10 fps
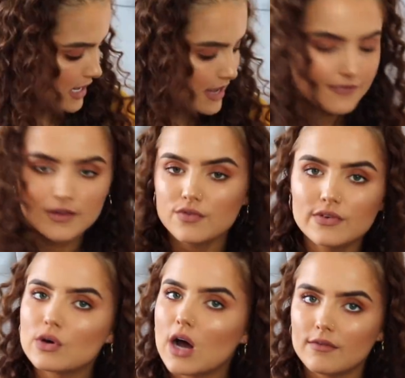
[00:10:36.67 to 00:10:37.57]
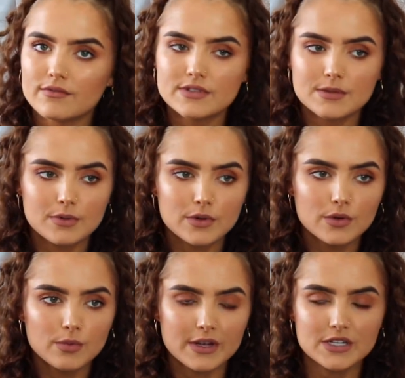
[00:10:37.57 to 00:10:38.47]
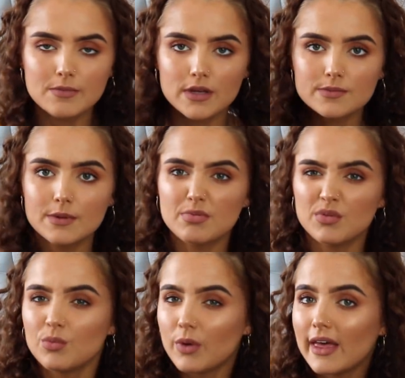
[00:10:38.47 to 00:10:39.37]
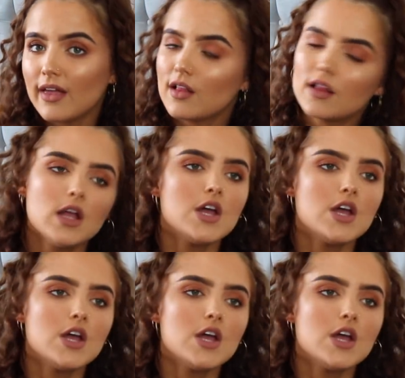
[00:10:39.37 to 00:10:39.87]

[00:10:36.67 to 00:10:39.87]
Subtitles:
if you feel comfortable, which most people will,